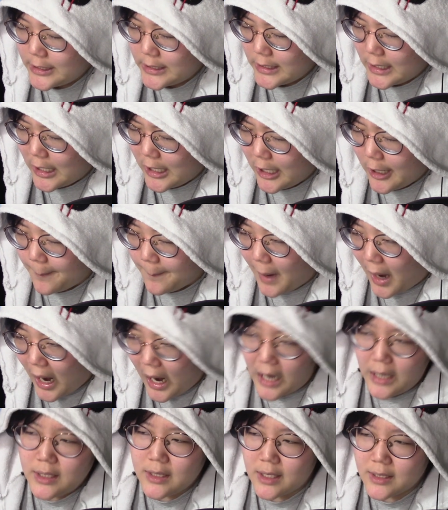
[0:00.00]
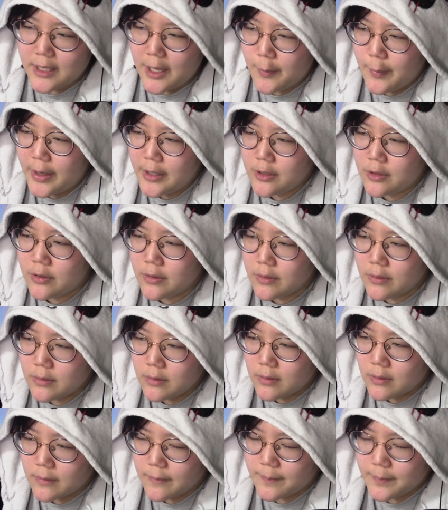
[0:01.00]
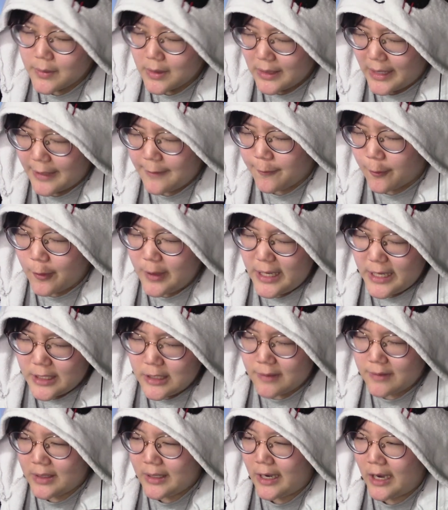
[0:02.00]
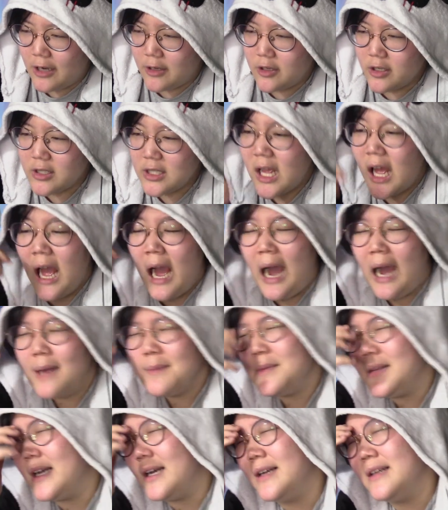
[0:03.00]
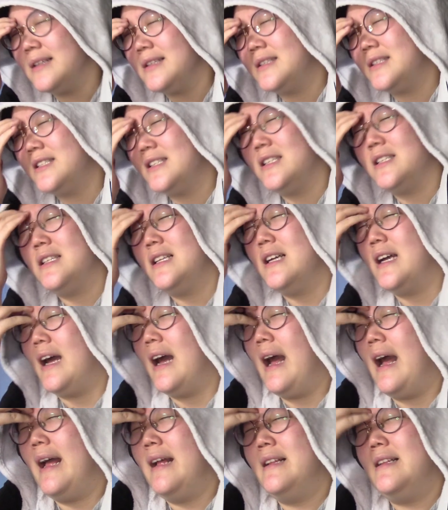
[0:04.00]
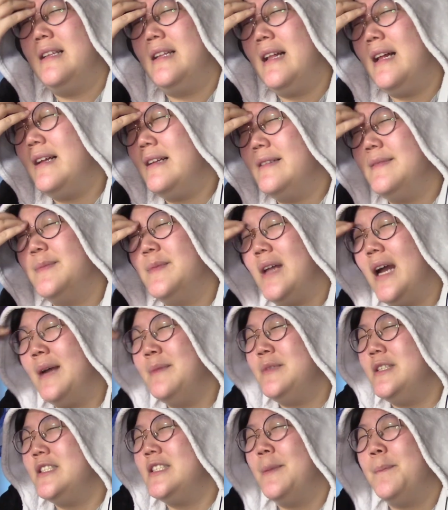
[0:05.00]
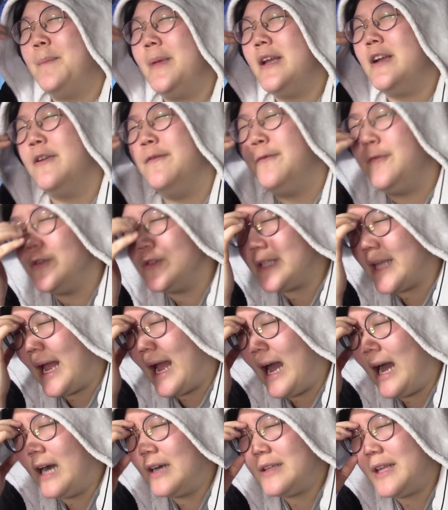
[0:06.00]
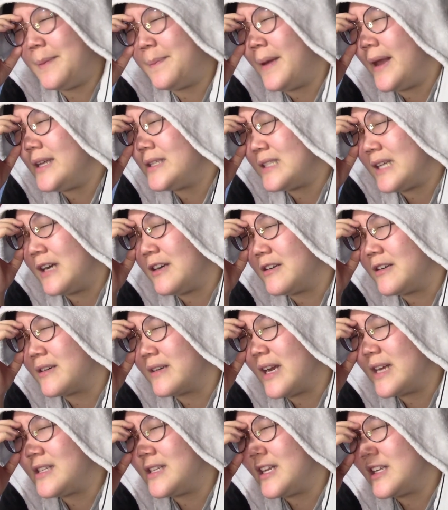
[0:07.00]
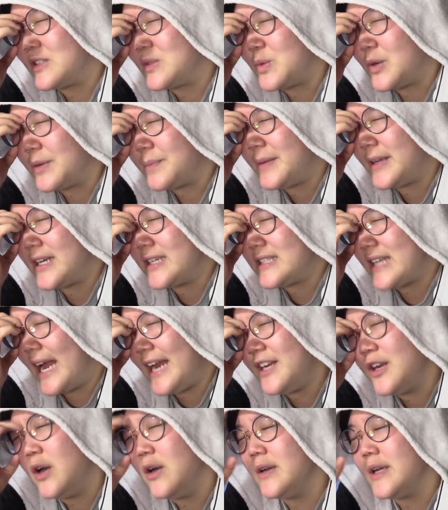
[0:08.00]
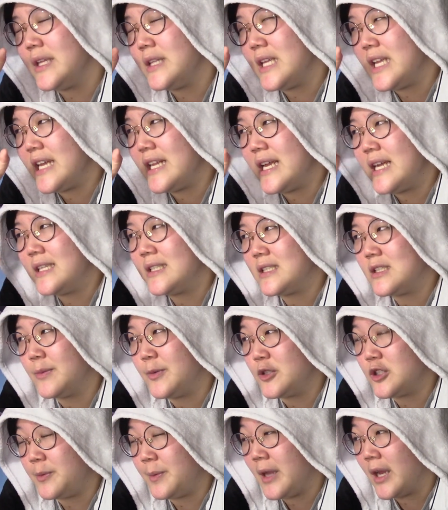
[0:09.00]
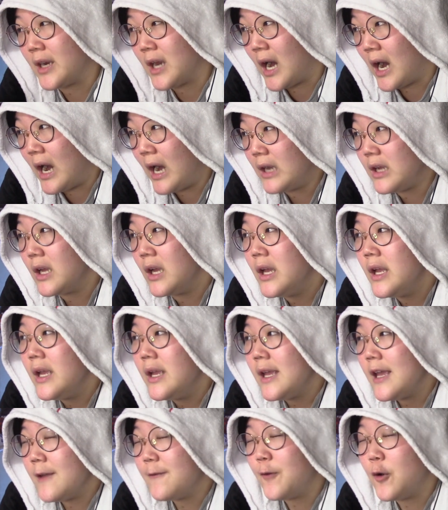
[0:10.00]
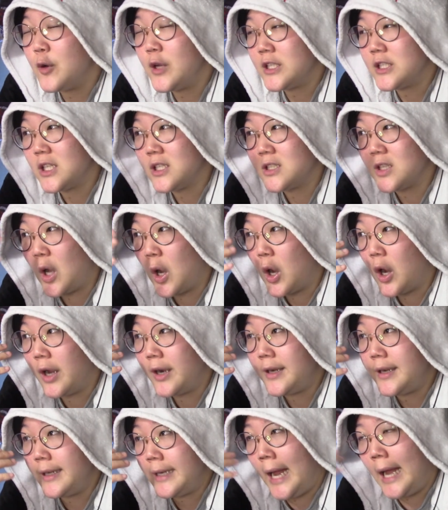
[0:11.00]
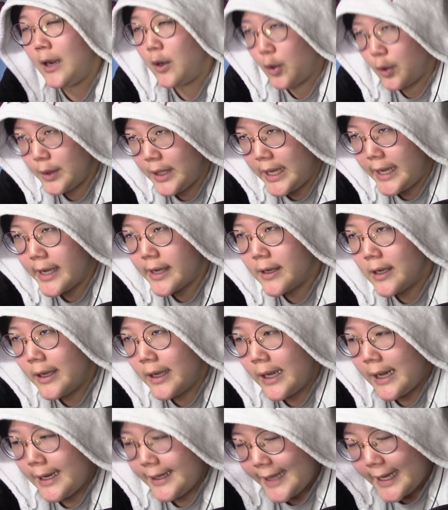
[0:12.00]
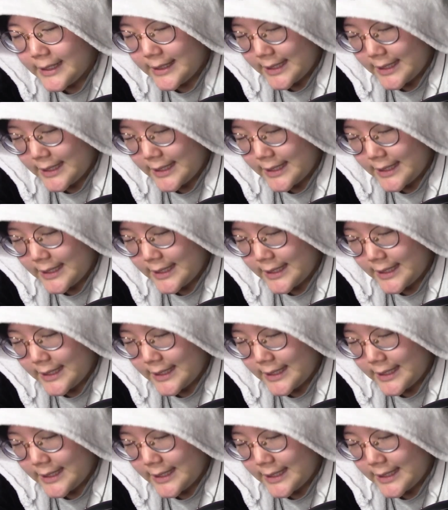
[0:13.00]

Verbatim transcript: arc that they went to, like for each of the characters. I'm just a bit confused at how they paced out Greta's one, because I know it is supposed to be an arc. It focuses on not only, yes,